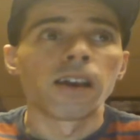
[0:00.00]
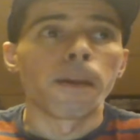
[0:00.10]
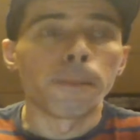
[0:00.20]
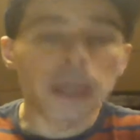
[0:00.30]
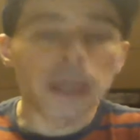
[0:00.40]

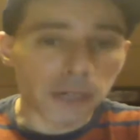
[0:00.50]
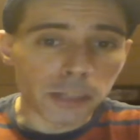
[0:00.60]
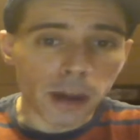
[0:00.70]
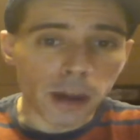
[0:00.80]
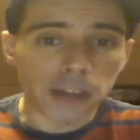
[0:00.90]
Be
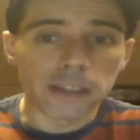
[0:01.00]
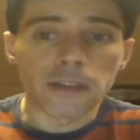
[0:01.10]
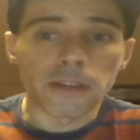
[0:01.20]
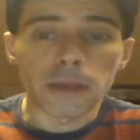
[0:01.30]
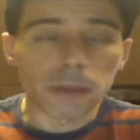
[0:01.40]
responsive.
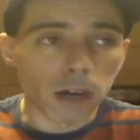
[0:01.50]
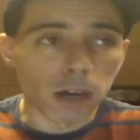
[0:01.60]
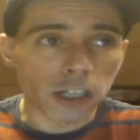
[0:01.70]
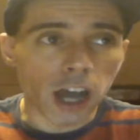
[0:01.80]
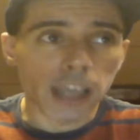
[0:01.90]
If people
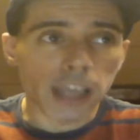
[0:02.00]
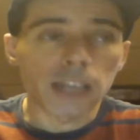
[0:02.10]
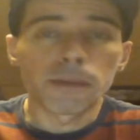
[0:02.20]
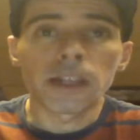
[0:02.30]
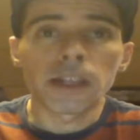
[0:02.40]
aren't talking,
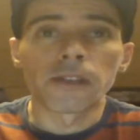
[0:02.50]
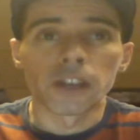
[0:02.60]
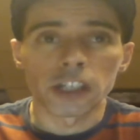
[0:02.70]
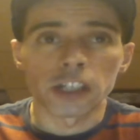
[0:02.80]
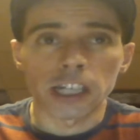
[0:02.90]
be the
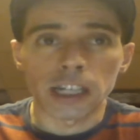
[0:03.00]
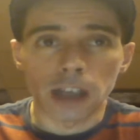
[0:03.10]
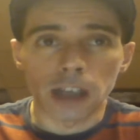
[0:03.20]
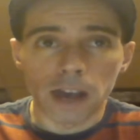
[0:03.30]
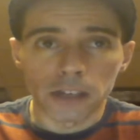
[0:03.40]
first to get the
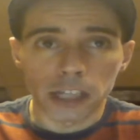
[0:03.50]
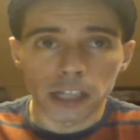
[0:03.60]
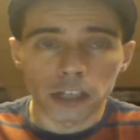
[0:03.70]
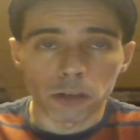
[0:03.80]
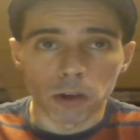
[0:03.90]

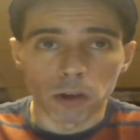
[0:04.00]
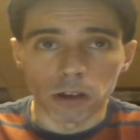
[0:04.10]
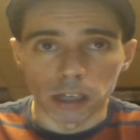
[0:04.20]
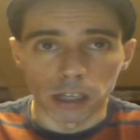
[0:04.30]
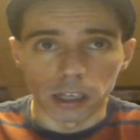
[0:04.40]
conversation
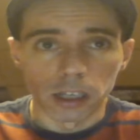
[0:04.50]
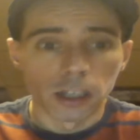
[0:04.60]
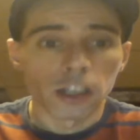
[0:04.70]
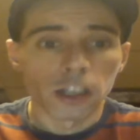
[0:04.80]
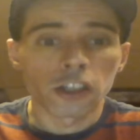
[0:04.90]
rolling.
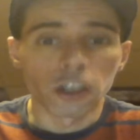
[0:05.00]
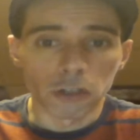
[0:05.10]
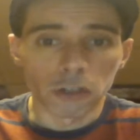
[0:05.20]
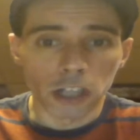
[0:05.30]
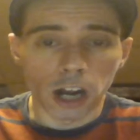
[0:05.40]
You
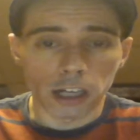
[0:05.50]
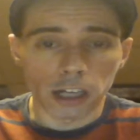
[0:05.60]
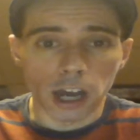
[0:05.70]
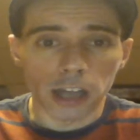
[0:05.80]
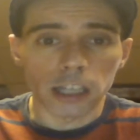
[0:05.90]
start
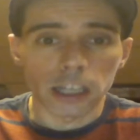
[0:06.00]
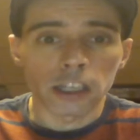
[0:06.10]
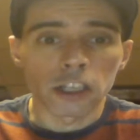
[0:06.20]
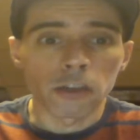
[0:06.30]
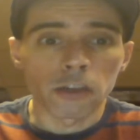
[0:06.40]
talking.
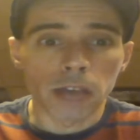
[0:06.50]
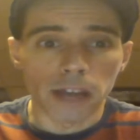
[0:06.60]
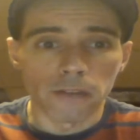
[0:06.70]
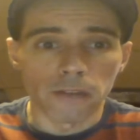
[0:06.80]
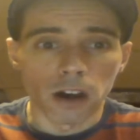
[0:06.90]
You get
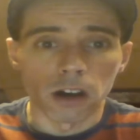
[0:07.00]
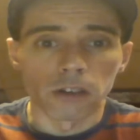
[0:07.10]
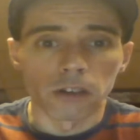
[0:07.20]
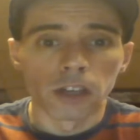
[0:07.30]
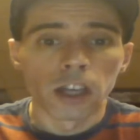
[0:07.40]

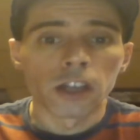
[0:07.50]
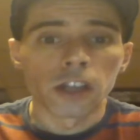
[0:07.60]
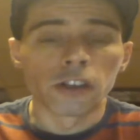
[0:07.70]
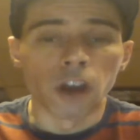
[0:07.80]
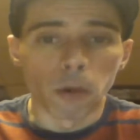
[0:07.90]
involved.
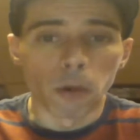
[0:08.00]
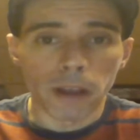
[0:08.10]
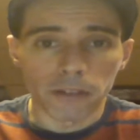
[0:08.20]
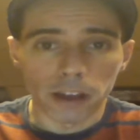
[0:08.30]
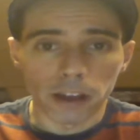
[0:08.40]
Don't
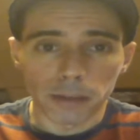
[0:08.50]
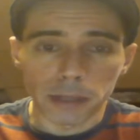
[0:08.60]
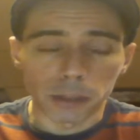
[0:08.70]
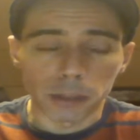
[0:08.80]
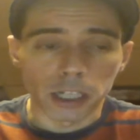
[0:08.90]
wait for other
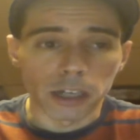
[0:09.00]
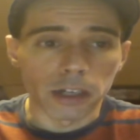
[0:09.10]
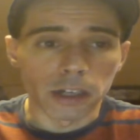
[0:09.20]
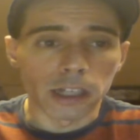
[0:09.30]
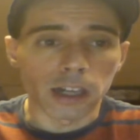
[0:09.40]
people to do it.